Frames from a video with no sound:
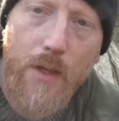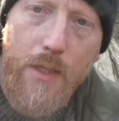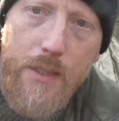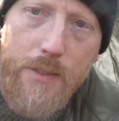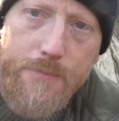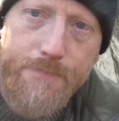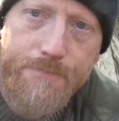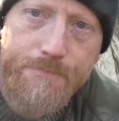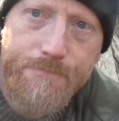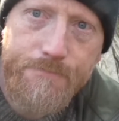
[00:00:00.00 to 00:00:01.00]

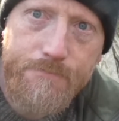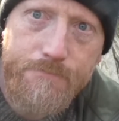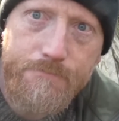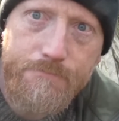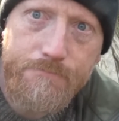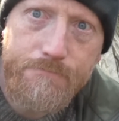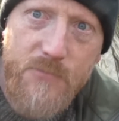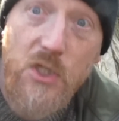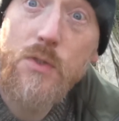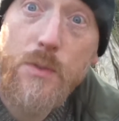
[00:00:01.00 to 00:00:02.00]

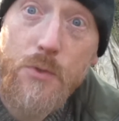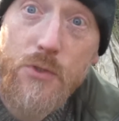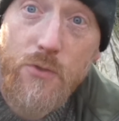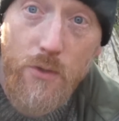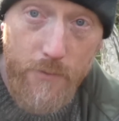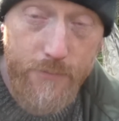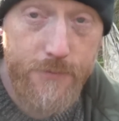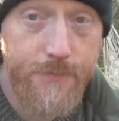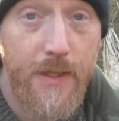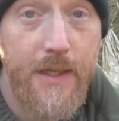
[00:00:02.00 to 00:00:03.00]
Jonesy Bushcraft,
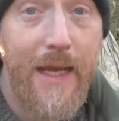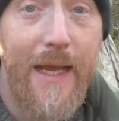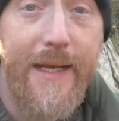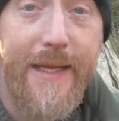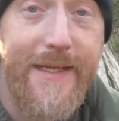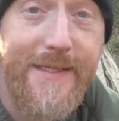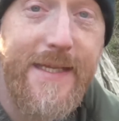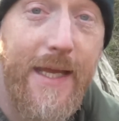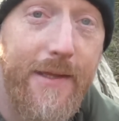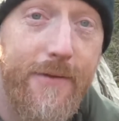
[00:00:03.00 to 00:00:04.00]
and he
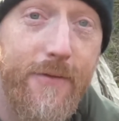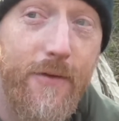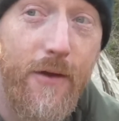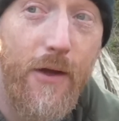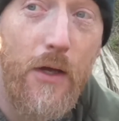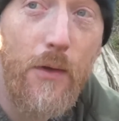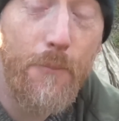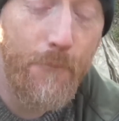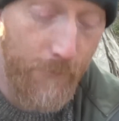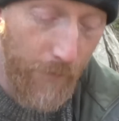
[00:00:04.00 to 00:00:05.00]
said, I
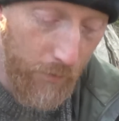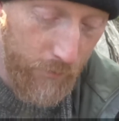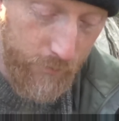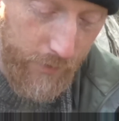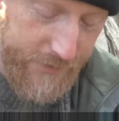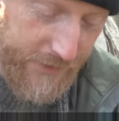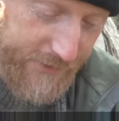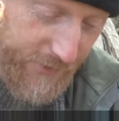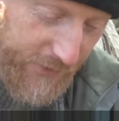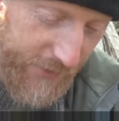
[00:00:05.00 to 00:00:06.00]
said,
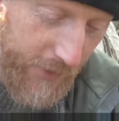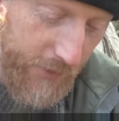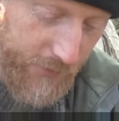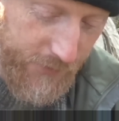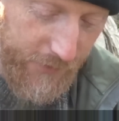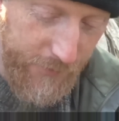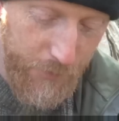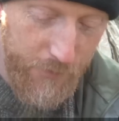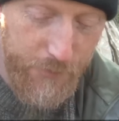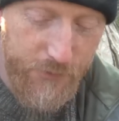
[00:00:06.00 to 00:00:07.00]
is there anything you could think to
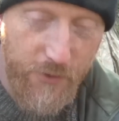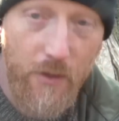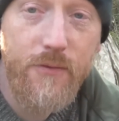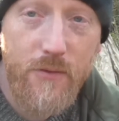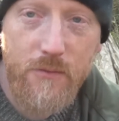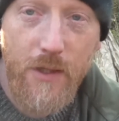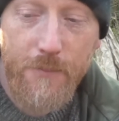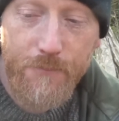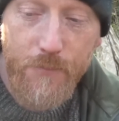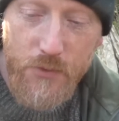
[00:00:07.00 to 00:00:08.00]
put in a
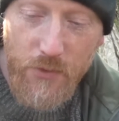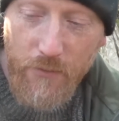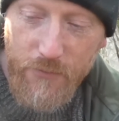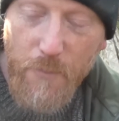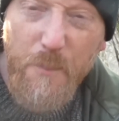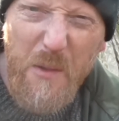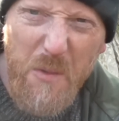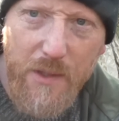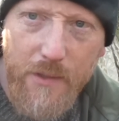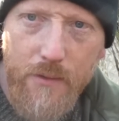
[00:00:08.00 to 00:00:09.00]
bushcraft sort of
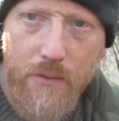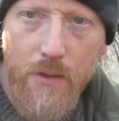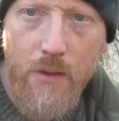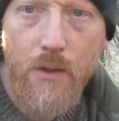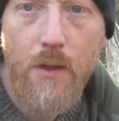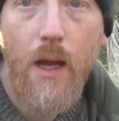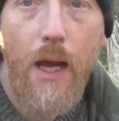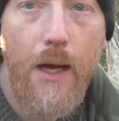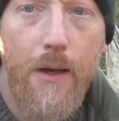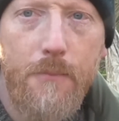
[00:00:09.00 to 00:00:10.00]
belt kit?
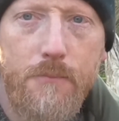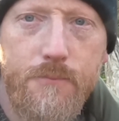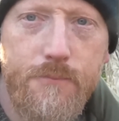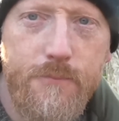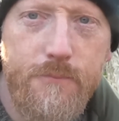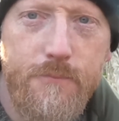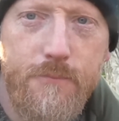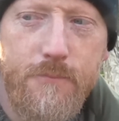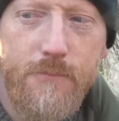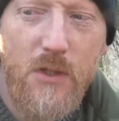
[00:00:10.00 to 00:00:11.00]

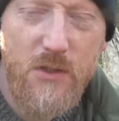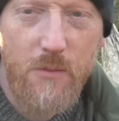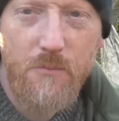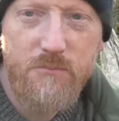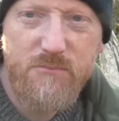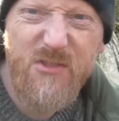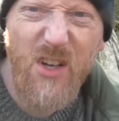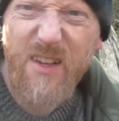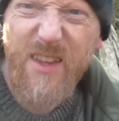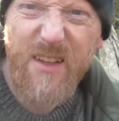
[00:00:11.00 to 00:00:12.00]
Because I'm
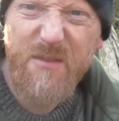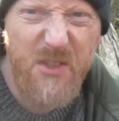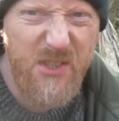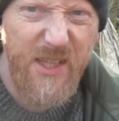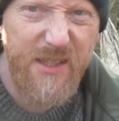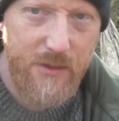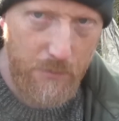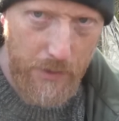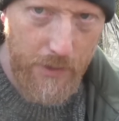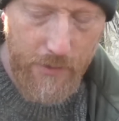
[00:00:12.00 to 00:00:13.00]
trying to think of just things to
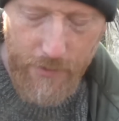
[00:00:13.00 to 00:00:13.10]
make,